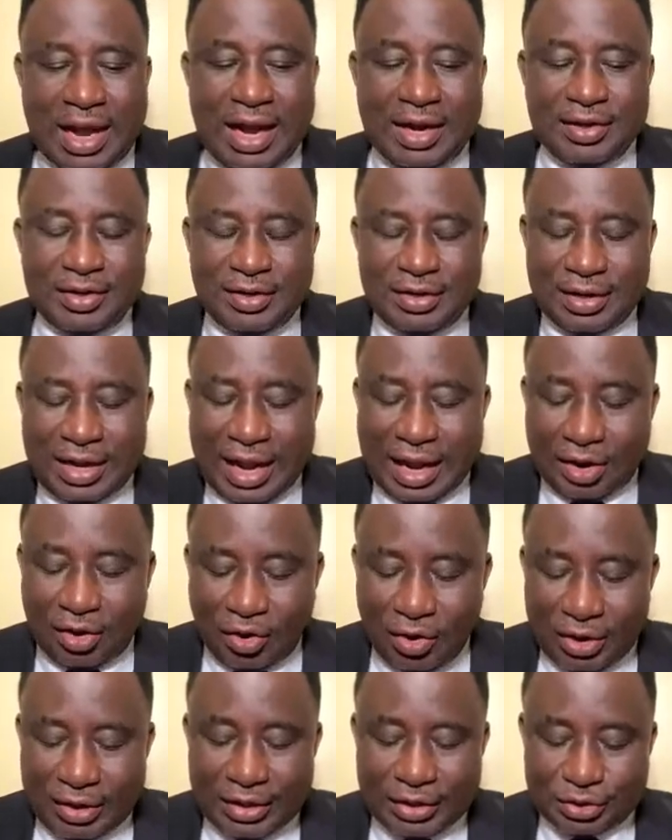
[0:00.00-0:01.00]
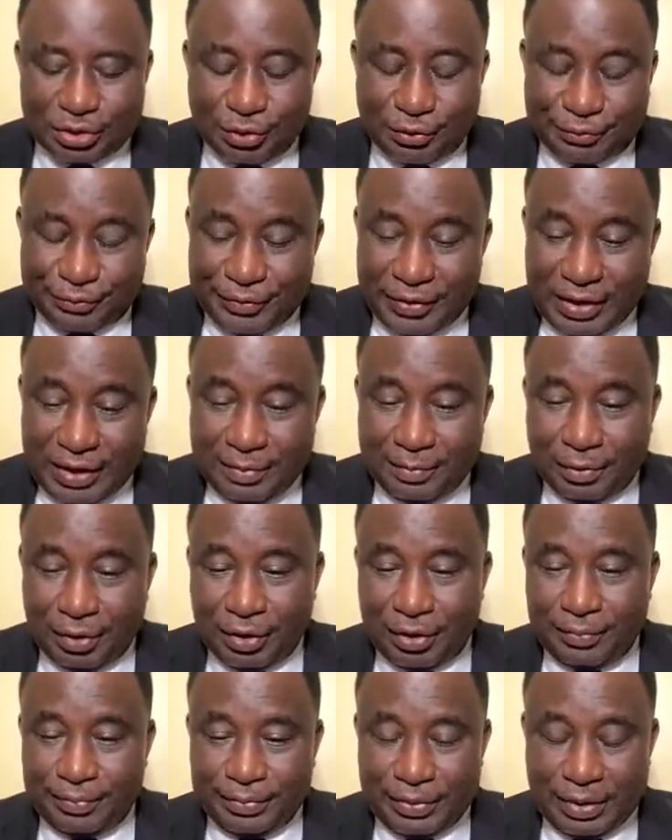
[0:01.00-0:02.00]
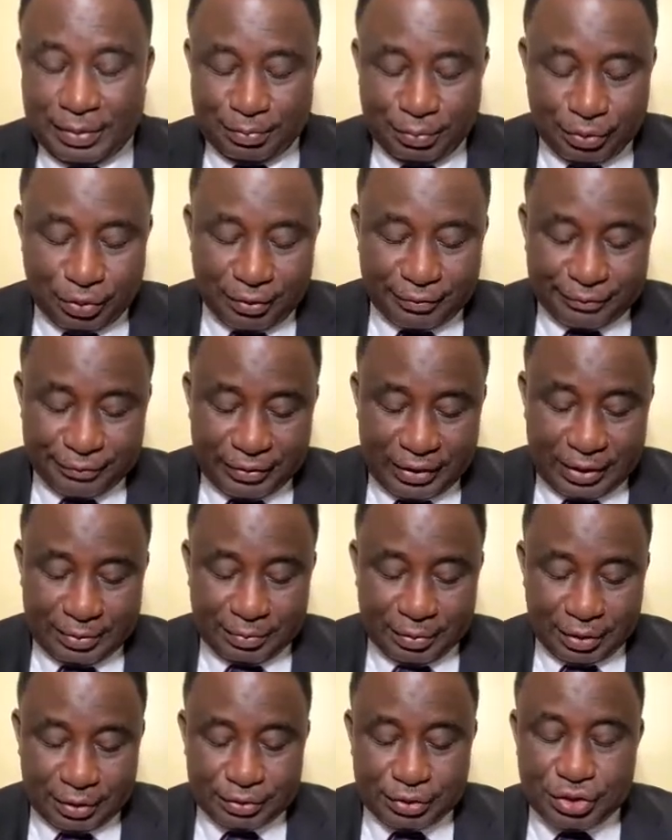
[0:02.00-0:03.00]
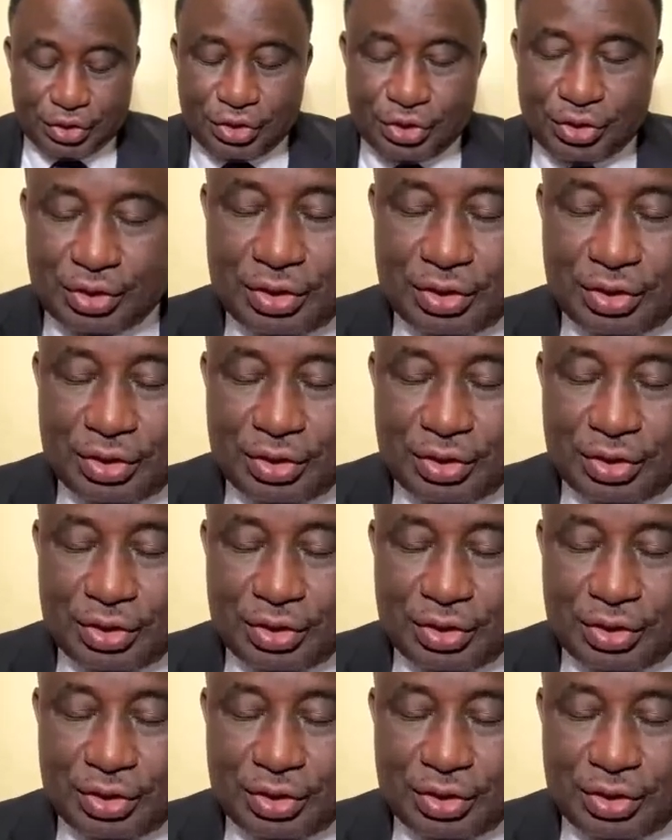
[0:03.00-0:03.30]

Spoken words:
And according to Philemon, the book of Philemon,